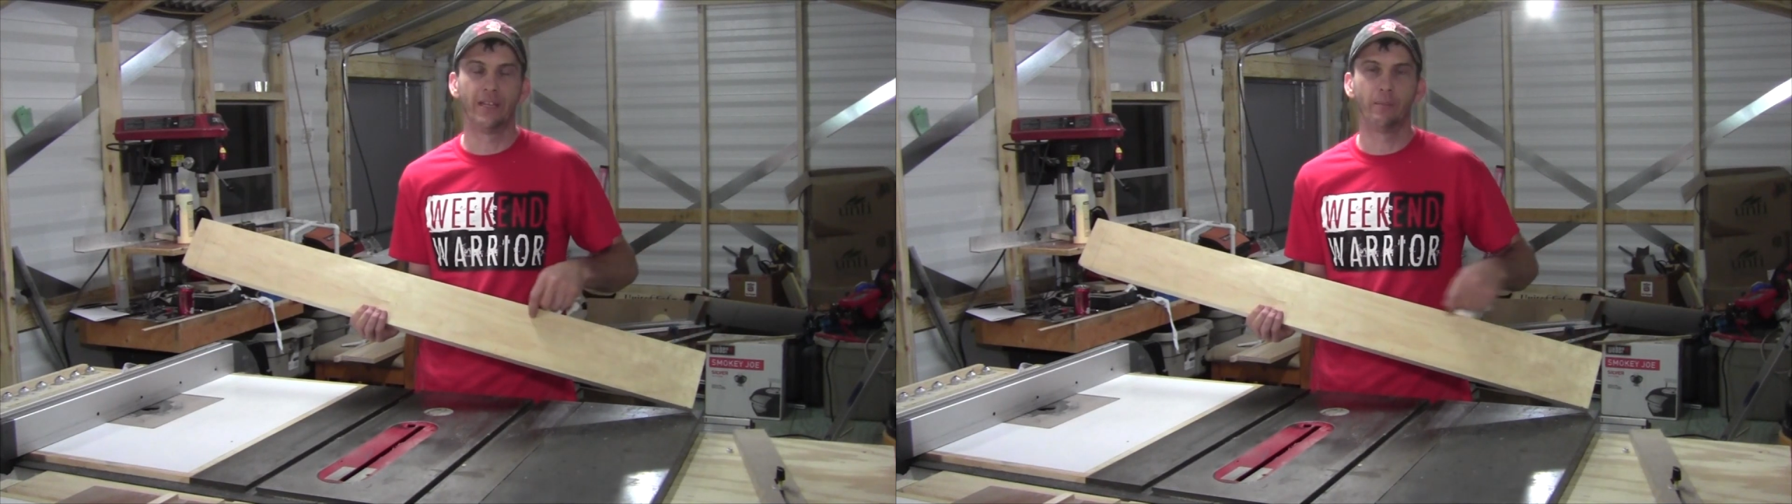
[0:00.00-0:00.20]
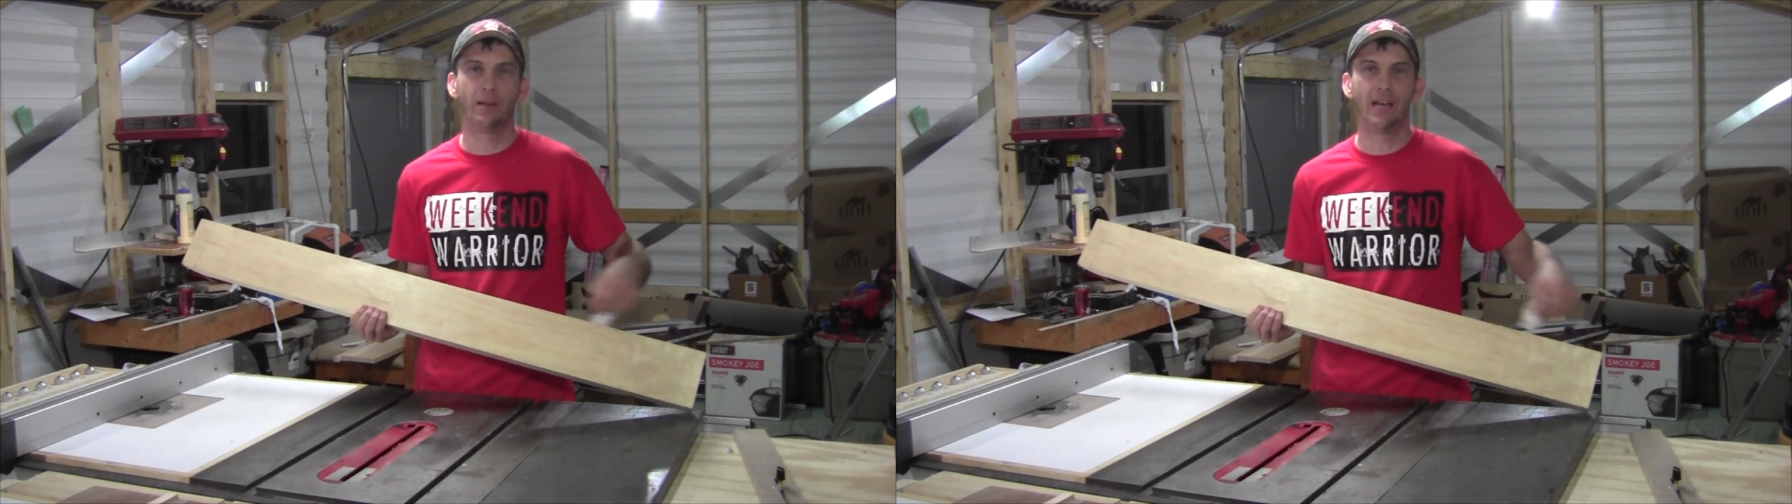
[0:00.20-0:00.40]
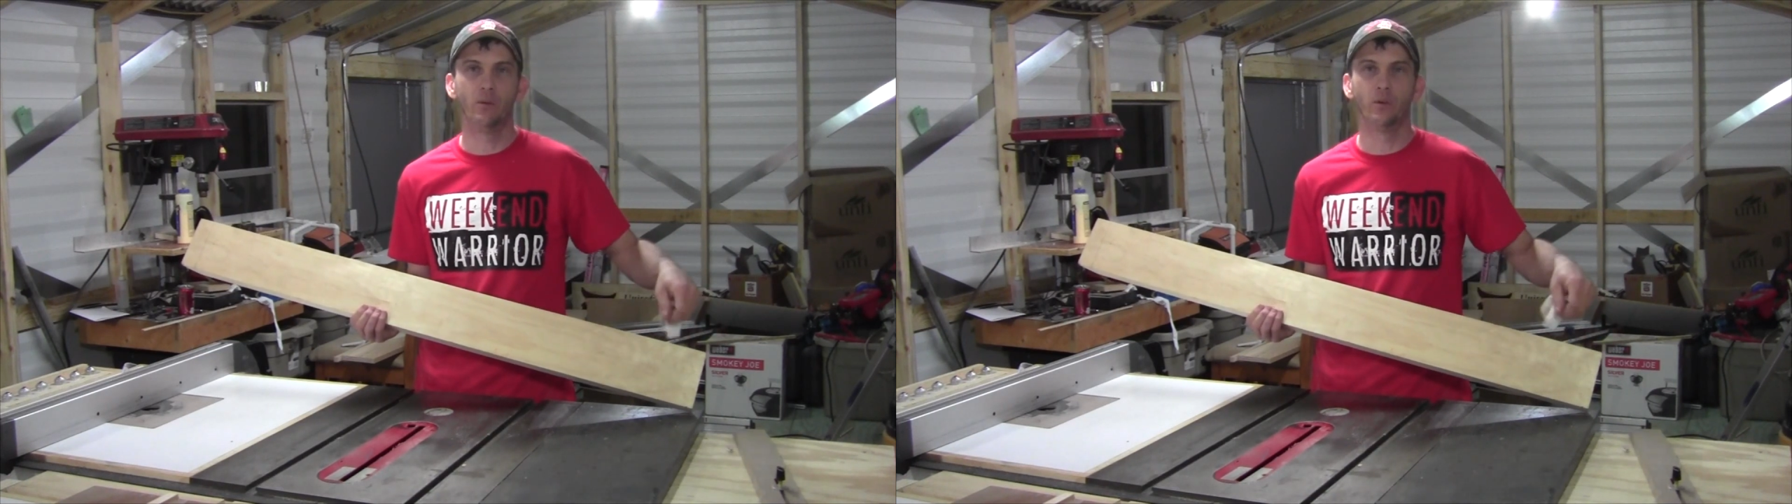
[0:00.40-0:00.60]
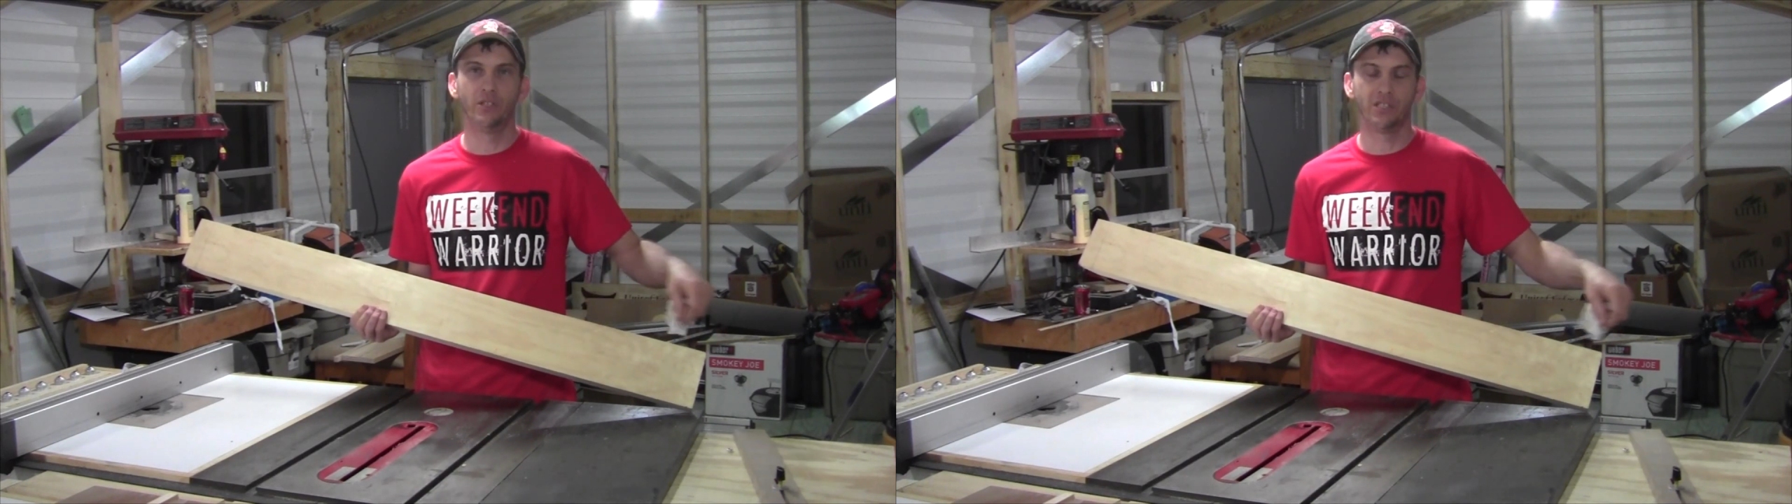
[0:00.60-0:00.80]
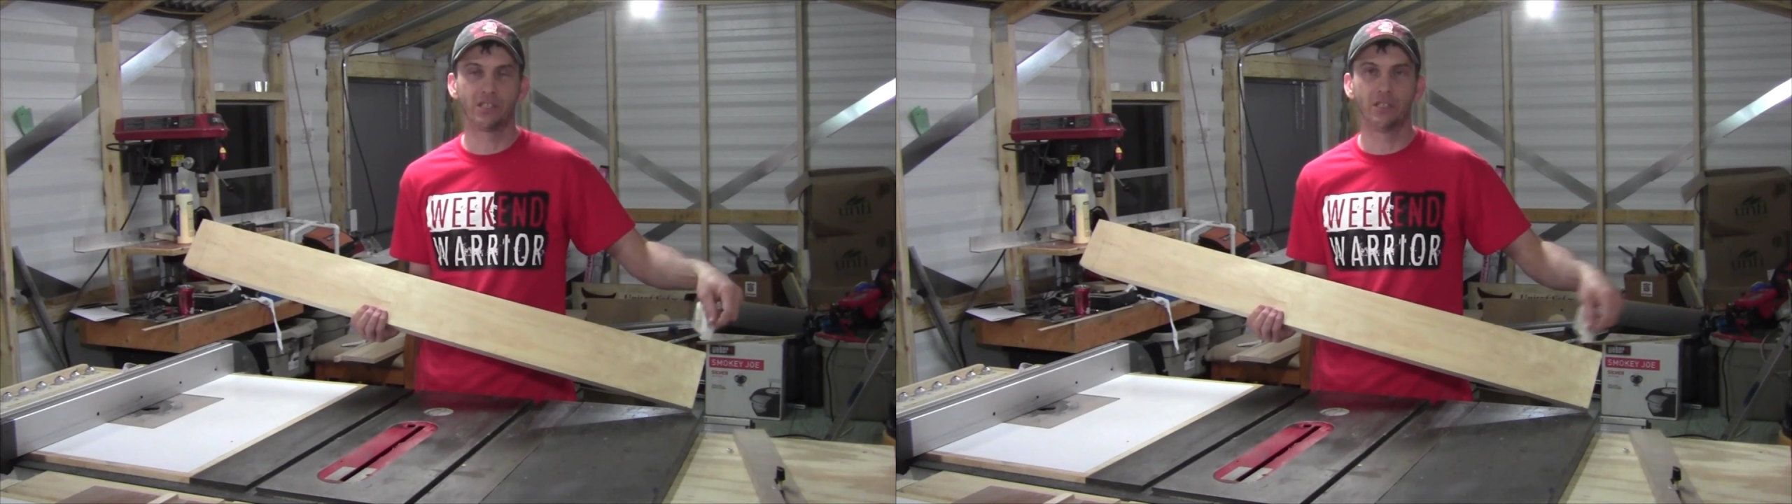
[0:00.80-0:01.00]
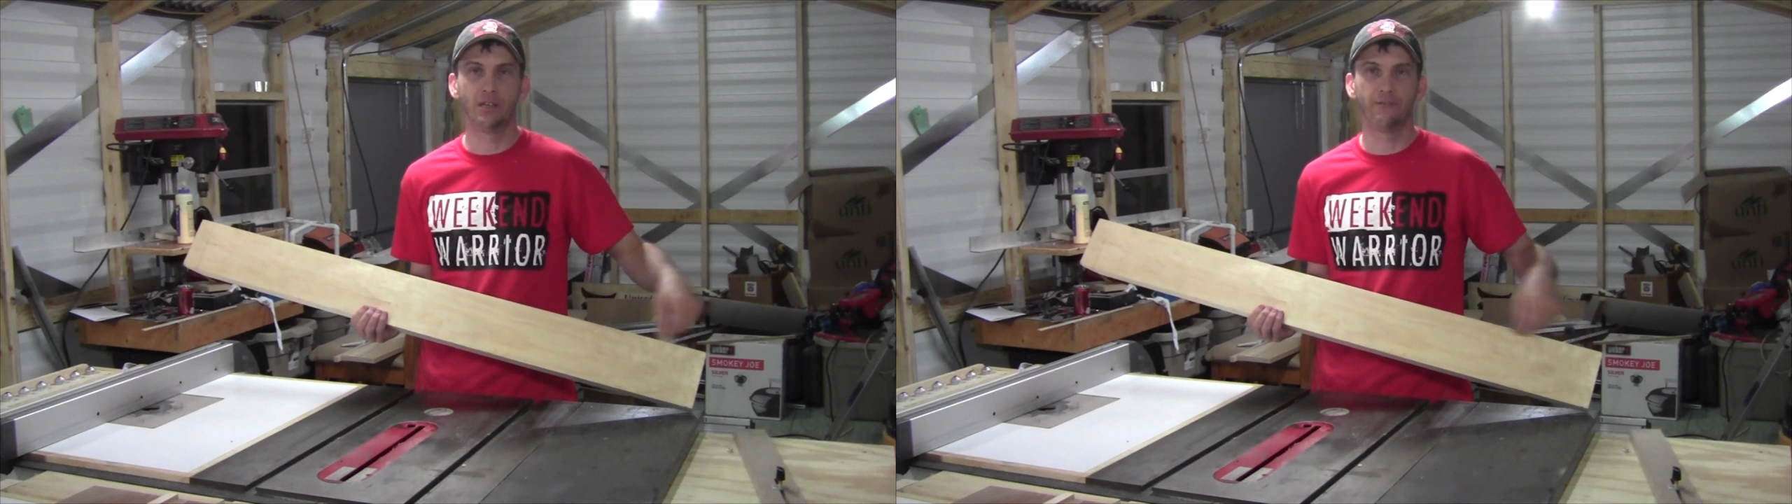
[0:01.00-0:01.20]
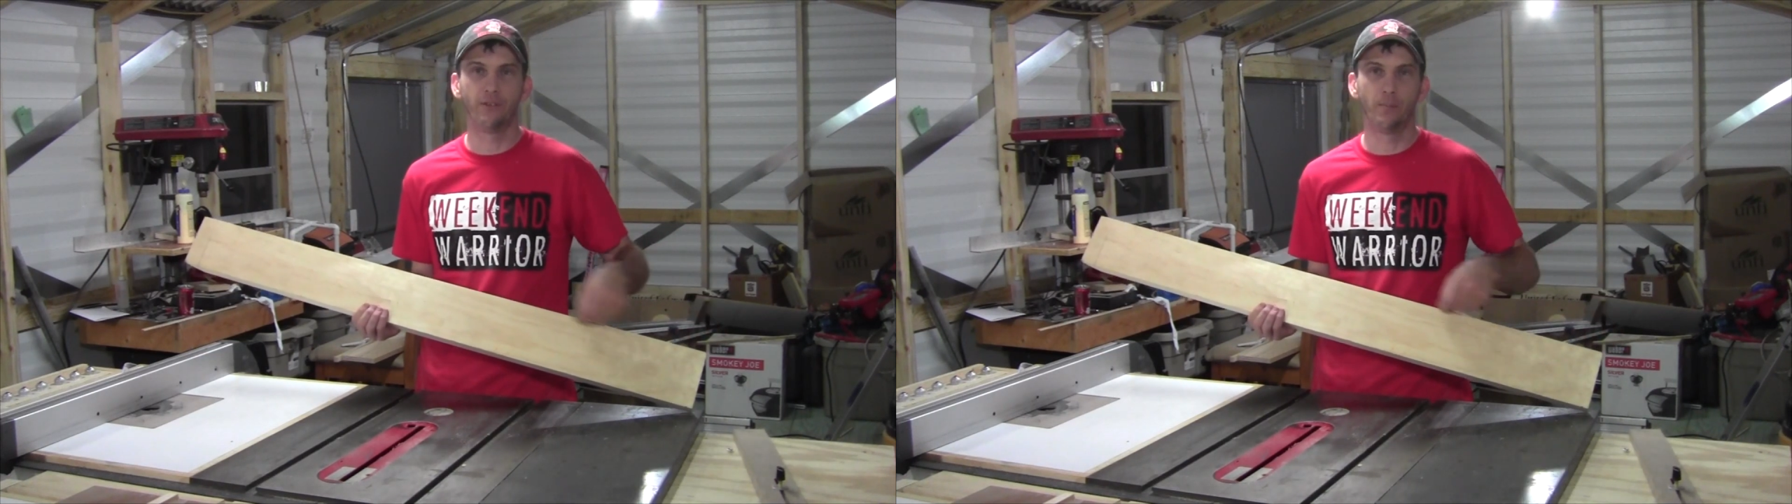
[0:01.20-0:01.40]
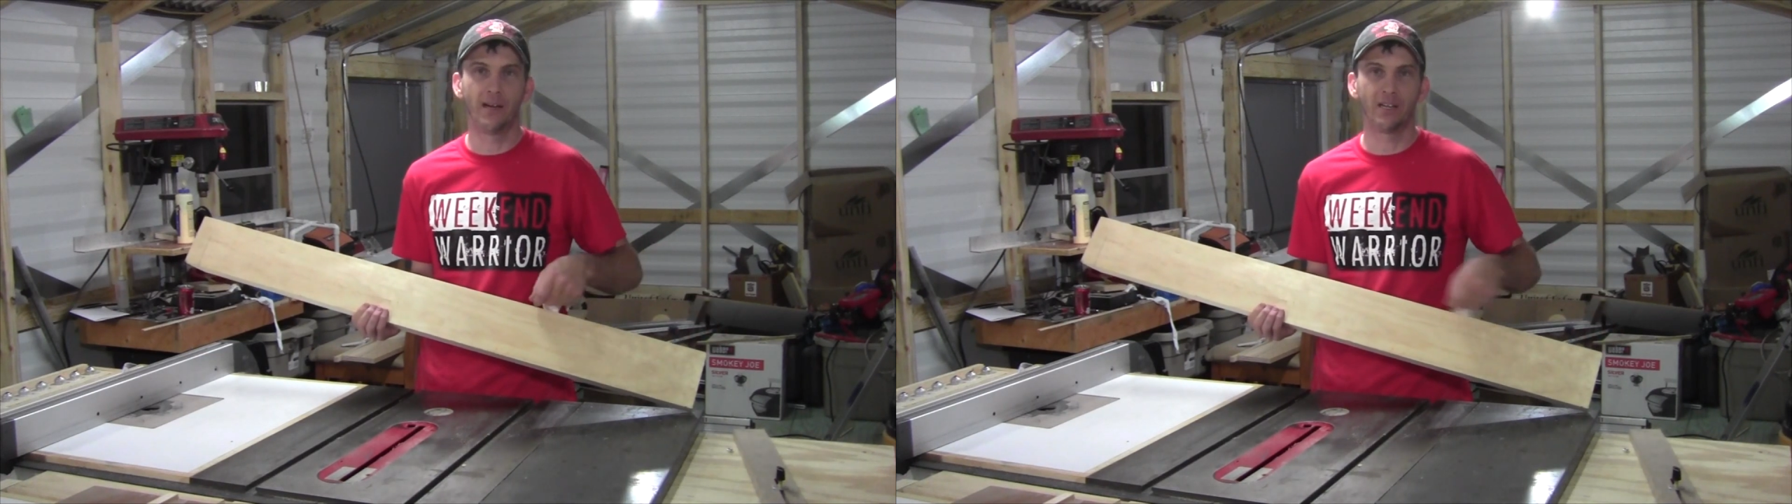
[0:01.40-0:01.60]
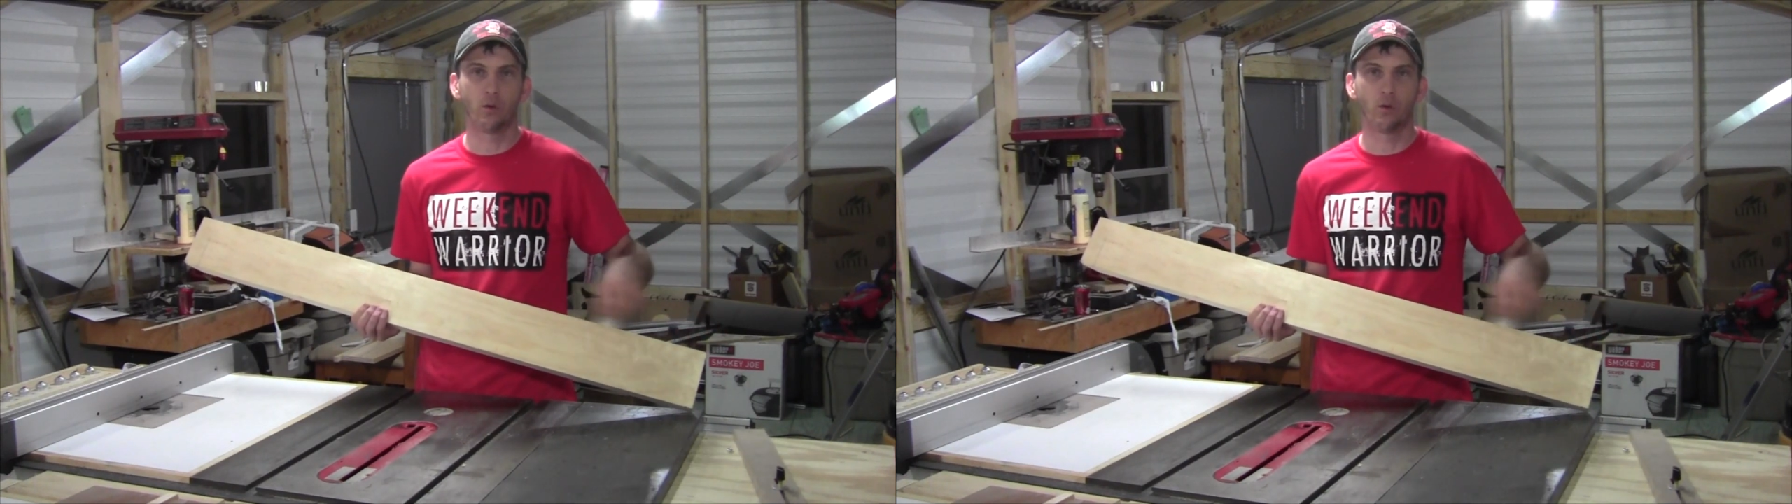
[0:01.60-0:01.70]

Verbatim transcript: that plywood just enough for my